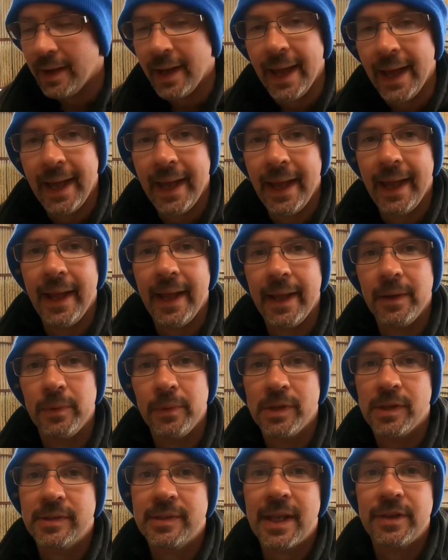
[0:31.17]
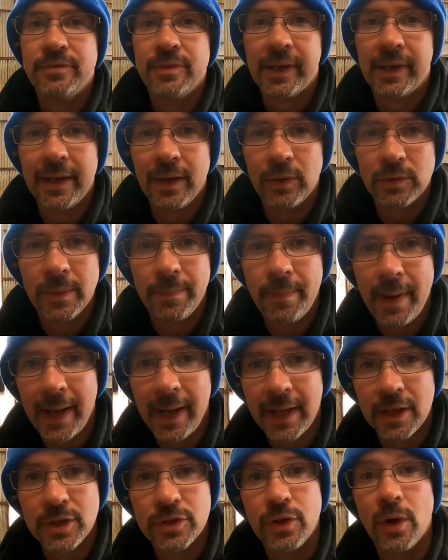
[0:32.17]
and we're just getting ready now to
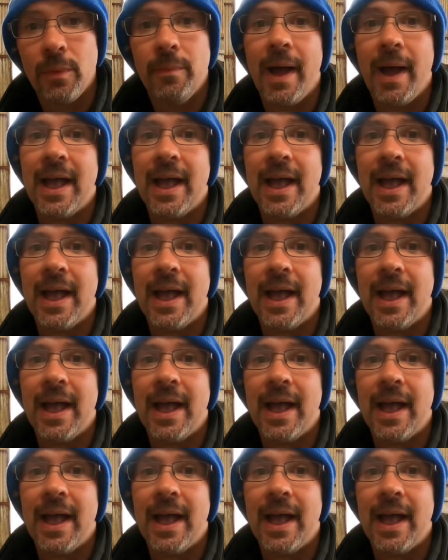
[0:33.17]
package them